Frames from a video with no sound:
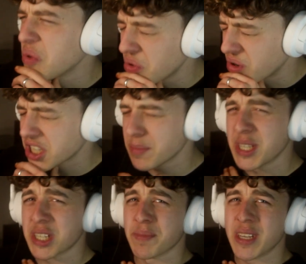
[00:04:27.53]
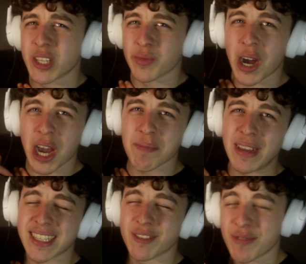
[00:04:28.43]
What she means to me is what I
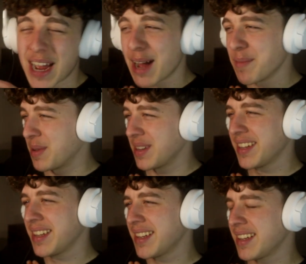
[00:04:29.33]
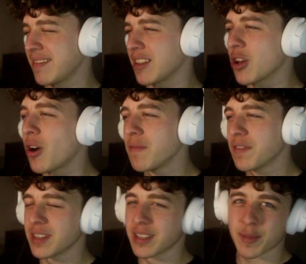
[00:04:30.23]
mean to rap. The
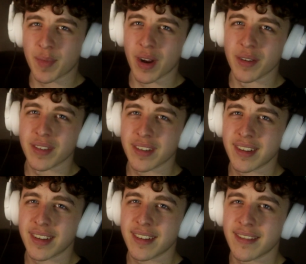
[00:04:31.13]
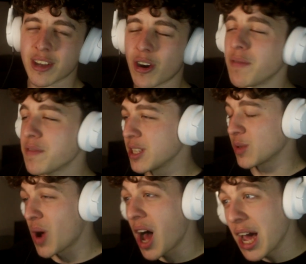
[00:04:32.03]
confidence, bro. The
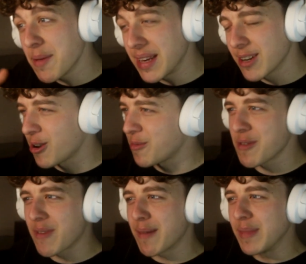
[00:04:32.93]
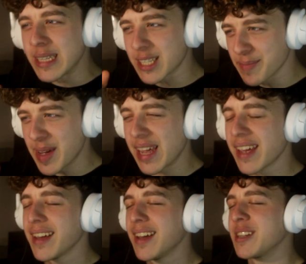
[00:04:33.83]
confidence. What I mean, not what rap means to
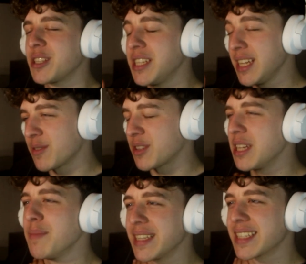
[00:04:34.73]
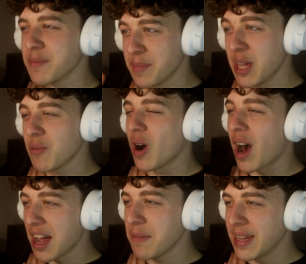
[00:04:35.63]
me. She means to me what
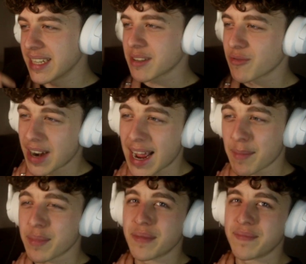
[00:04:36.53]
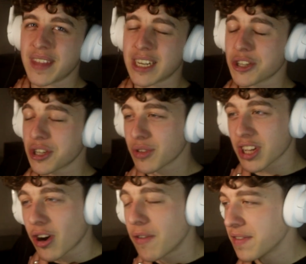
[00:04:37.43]
I mean to rap. That just shows
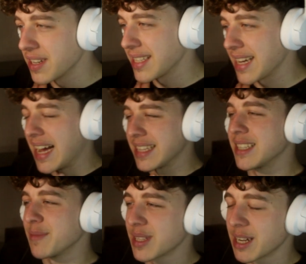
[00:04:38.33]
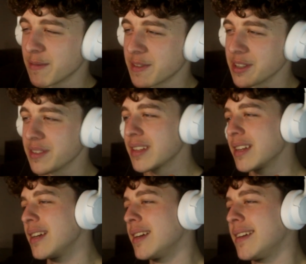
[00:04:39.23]
the confidence he has in himself, dude.
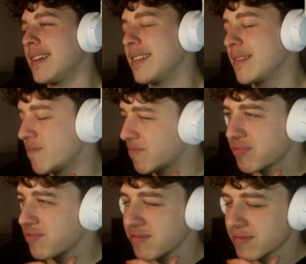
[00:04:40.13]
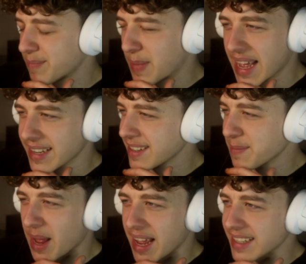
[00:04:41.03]
Mad,
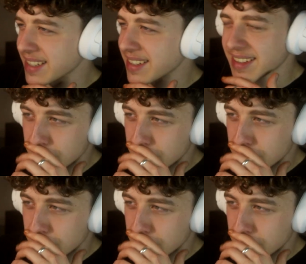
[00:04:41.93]
mad.